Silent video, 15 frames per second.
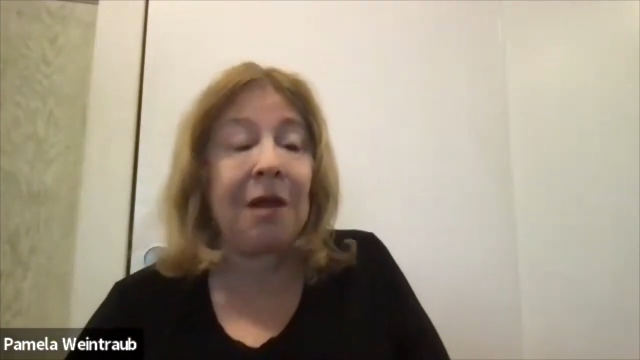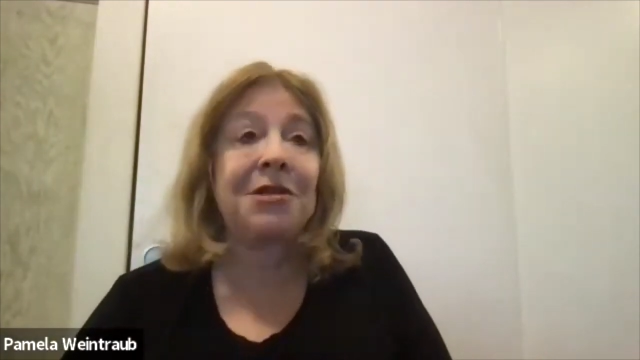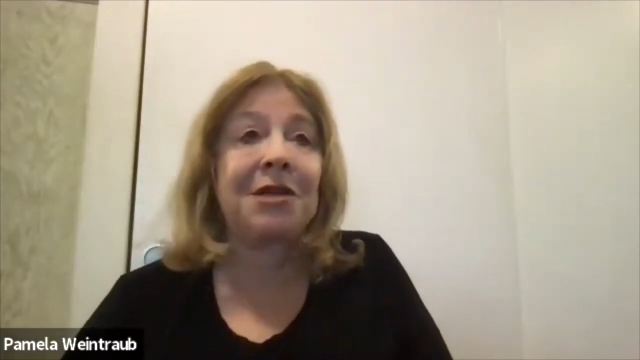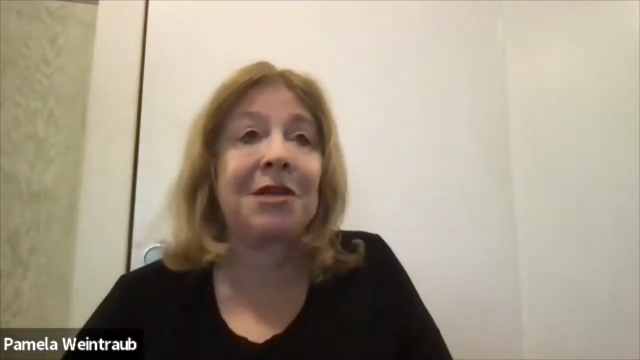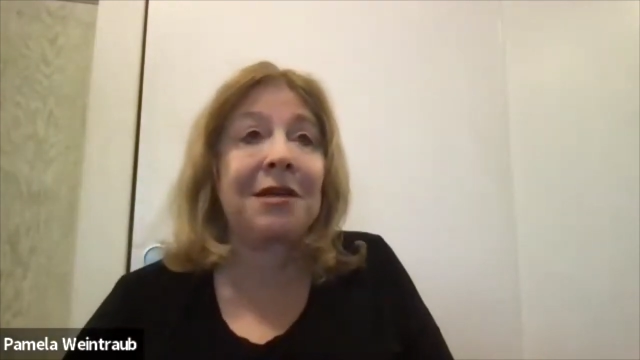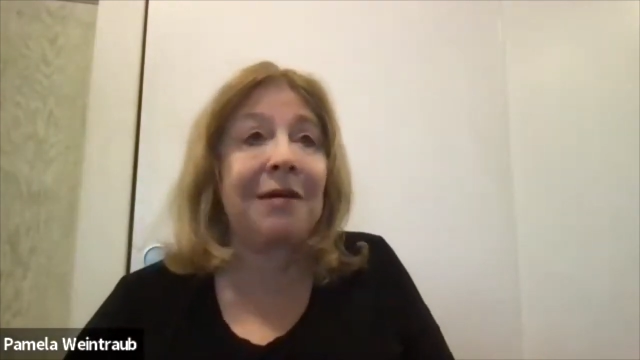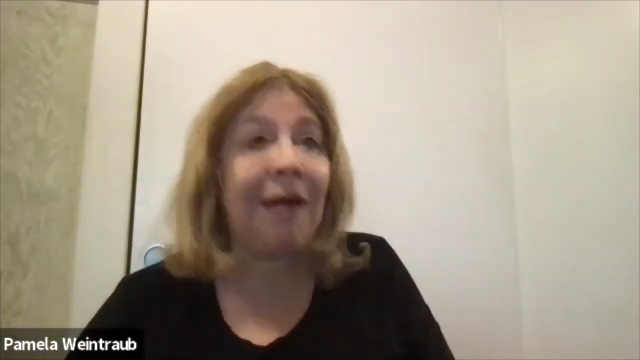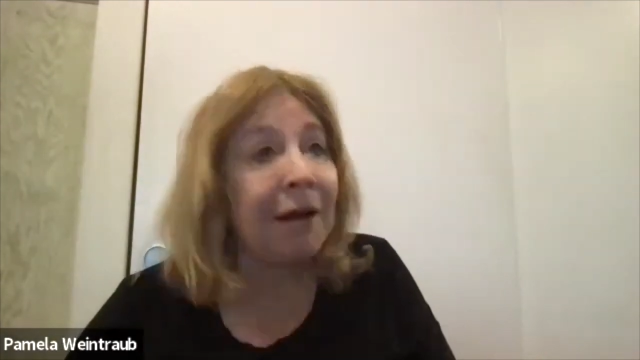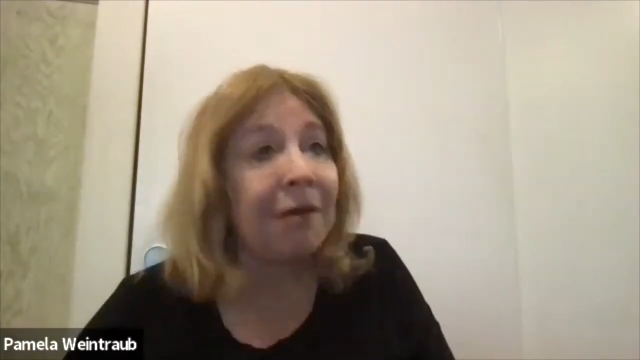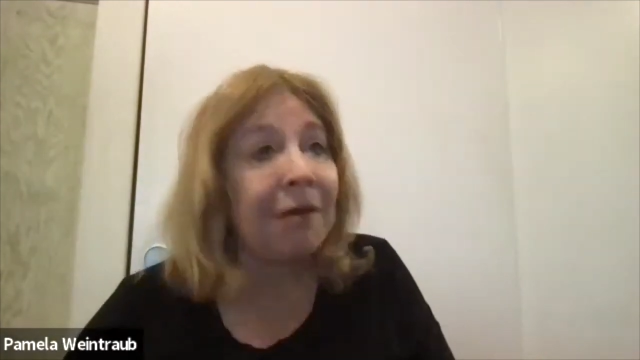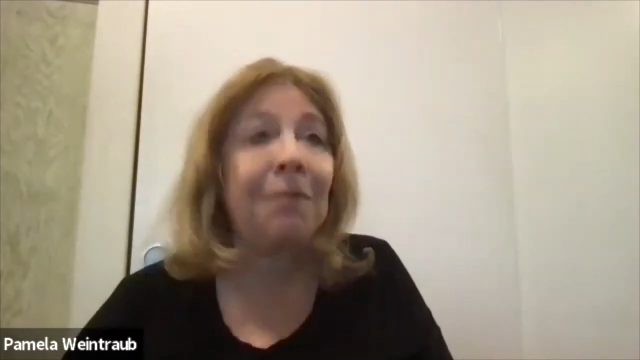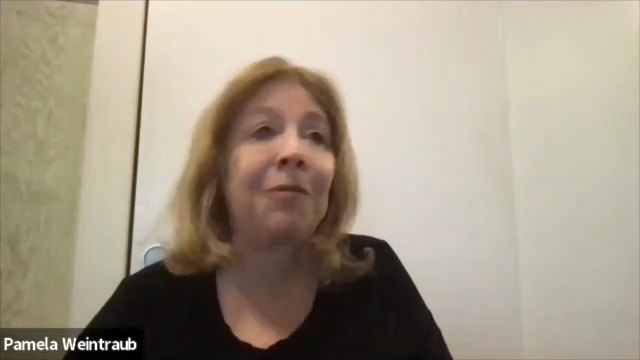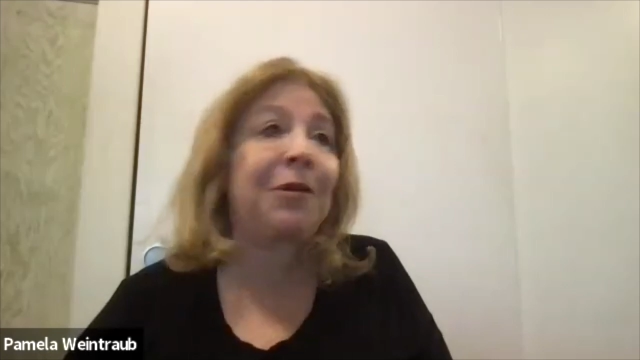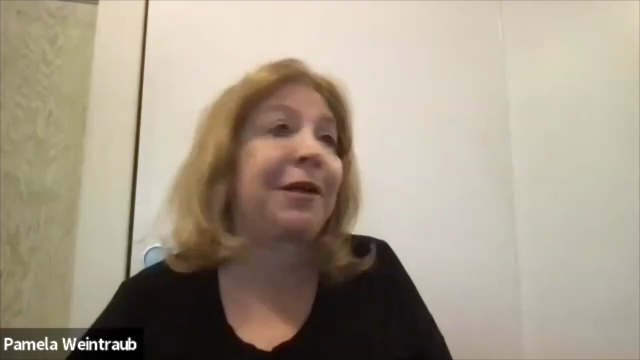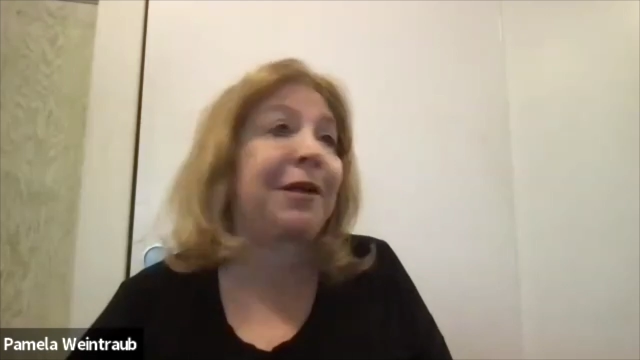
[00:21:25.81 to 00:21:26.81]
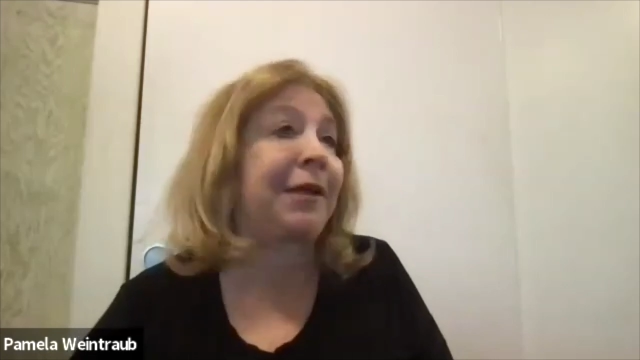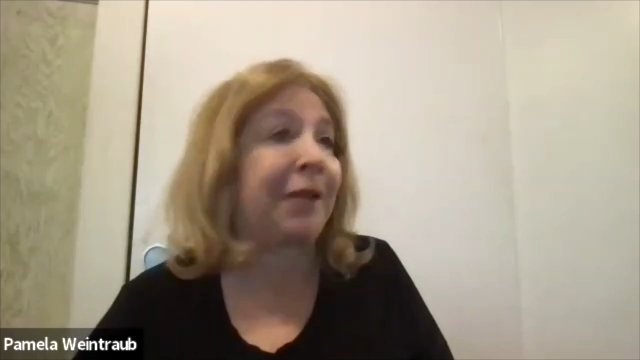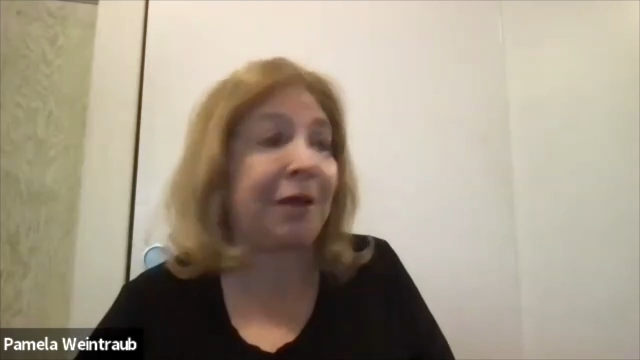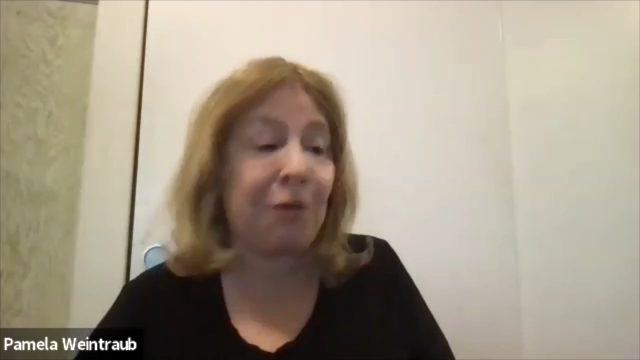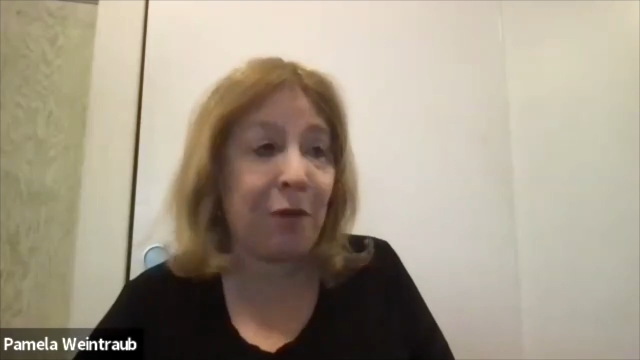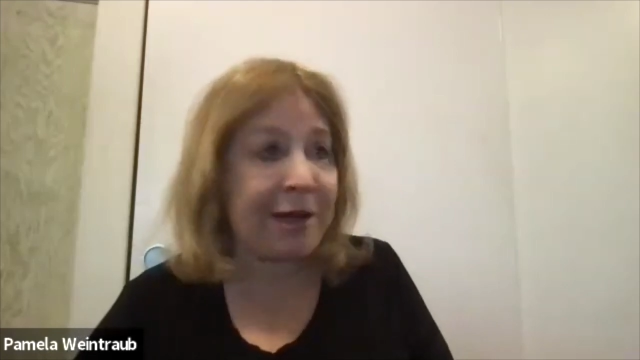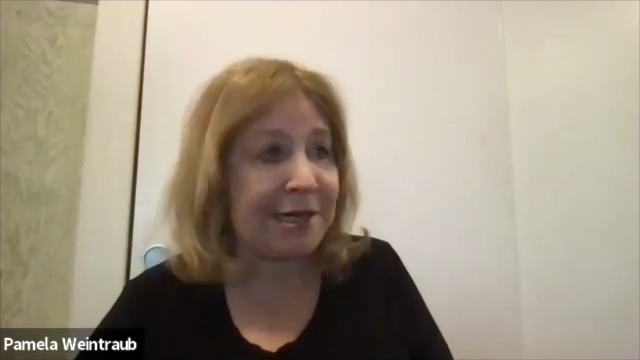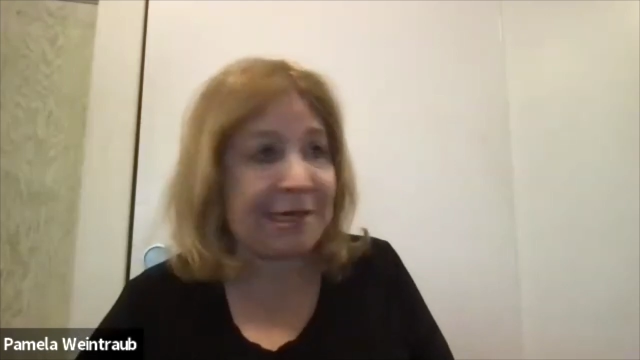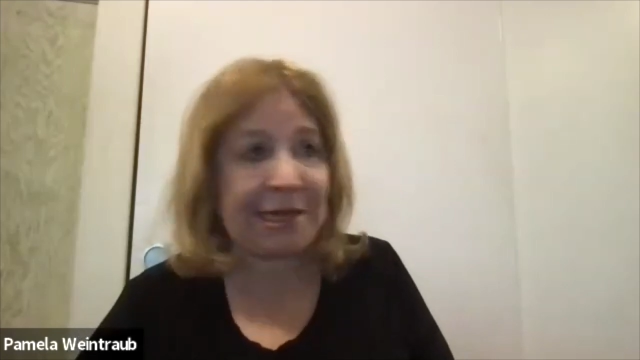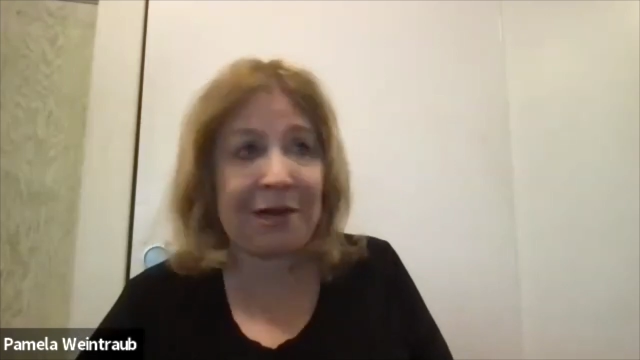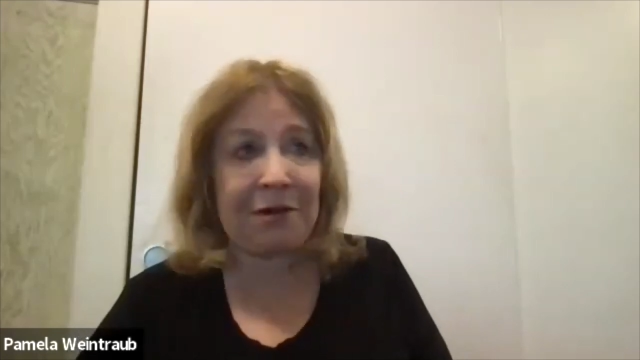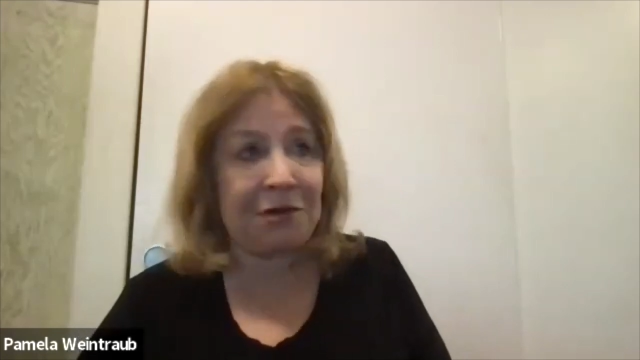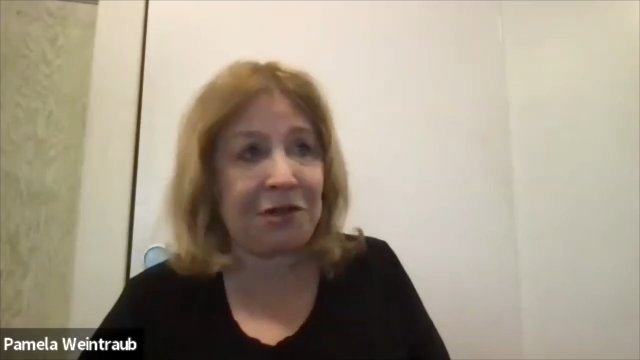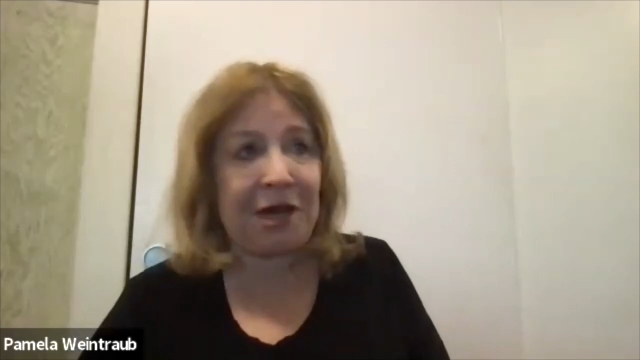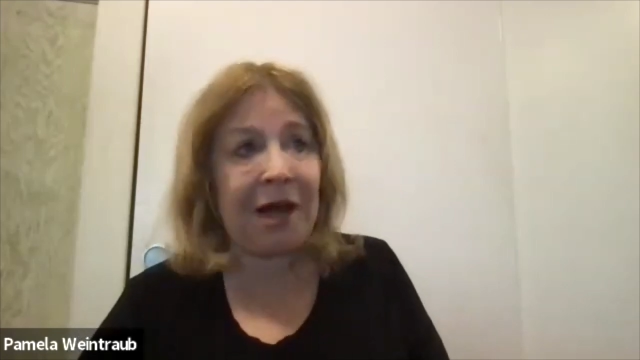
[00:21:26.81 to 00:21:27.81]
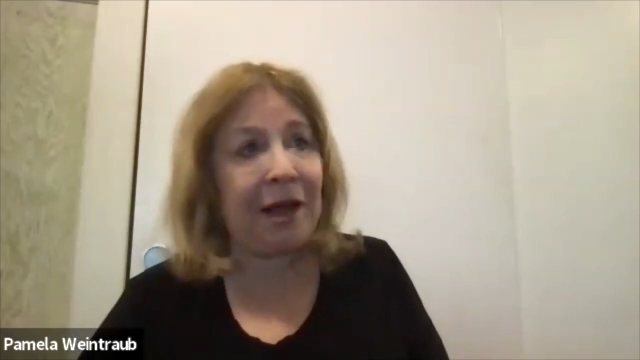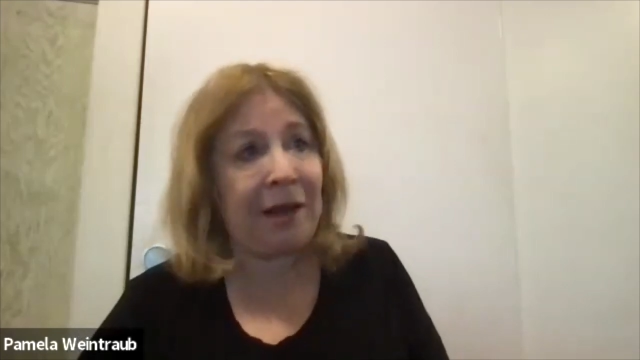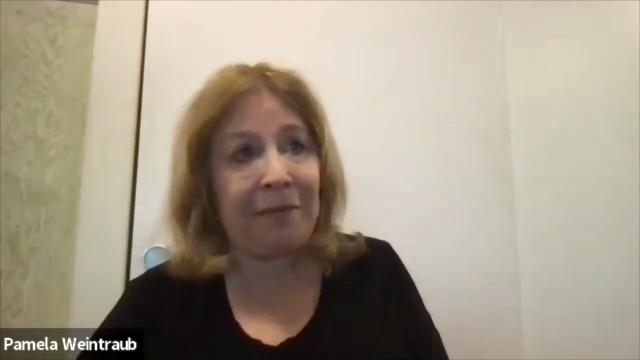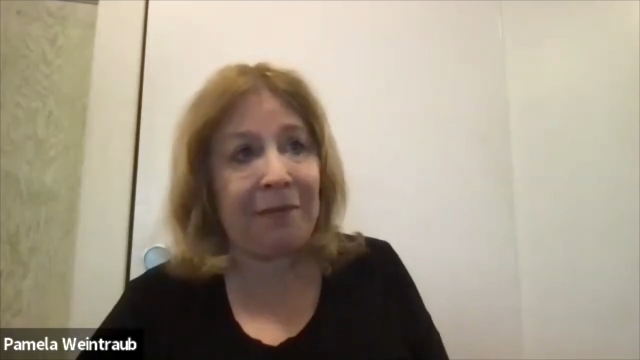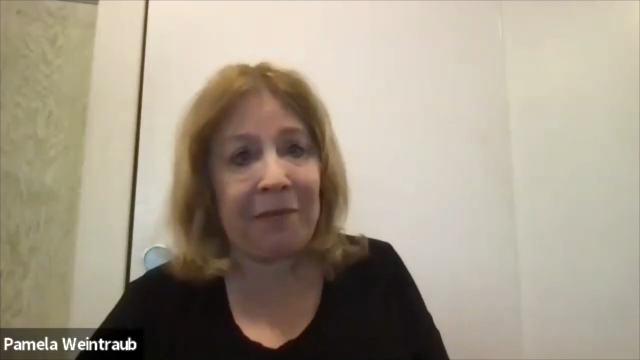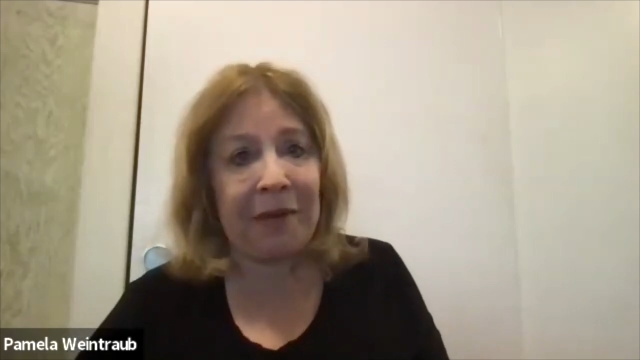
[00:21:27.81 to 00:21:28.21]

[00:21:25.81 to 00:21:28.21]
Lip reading: to not completely waste their time.